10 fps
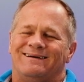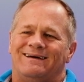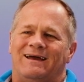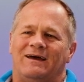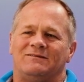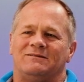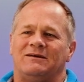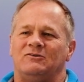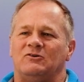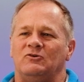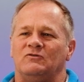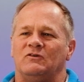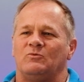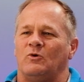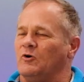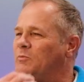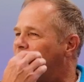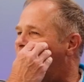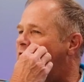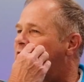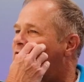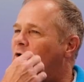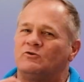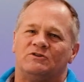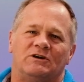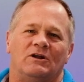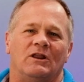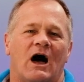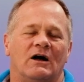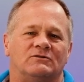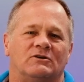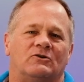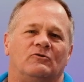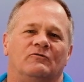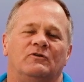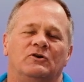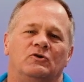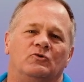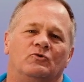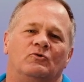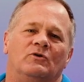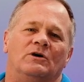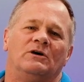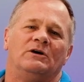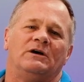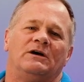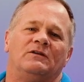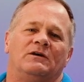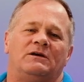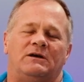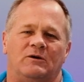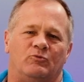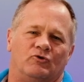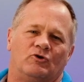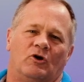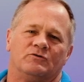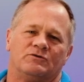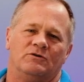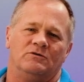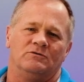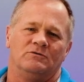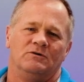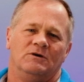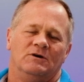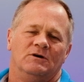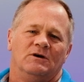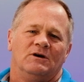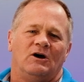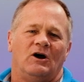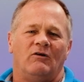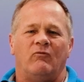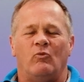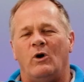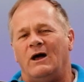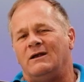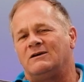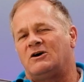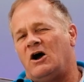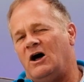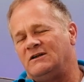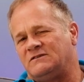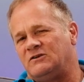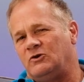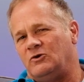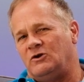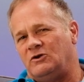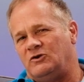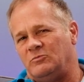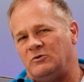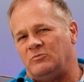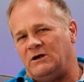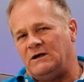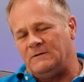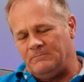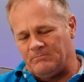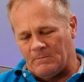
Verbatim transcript: hesitate to use this word, but to the sociological view in the Hebrew culture of what constituted a human being.